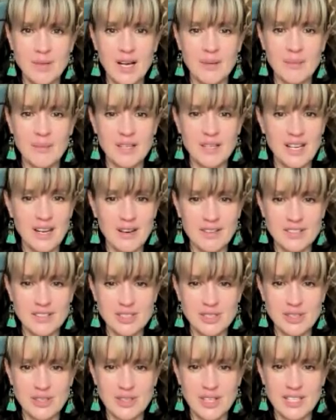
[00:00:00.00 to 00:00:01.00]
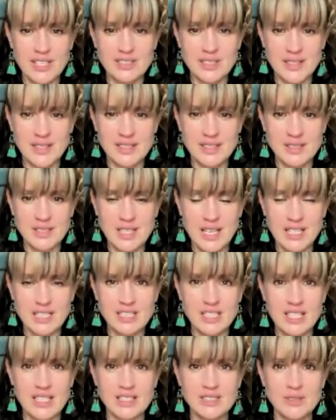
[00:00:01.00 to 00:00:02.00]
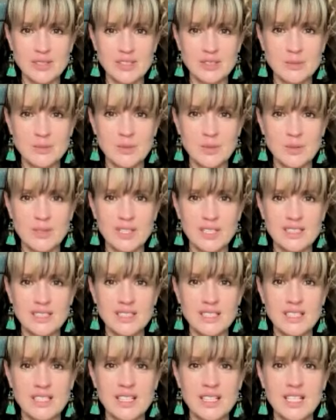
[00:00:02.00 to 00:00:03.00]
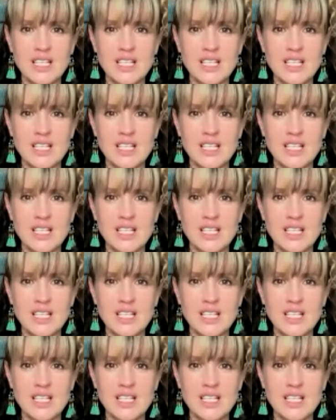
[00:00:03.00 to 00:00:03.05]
I'm encouraging you to actually to explore it.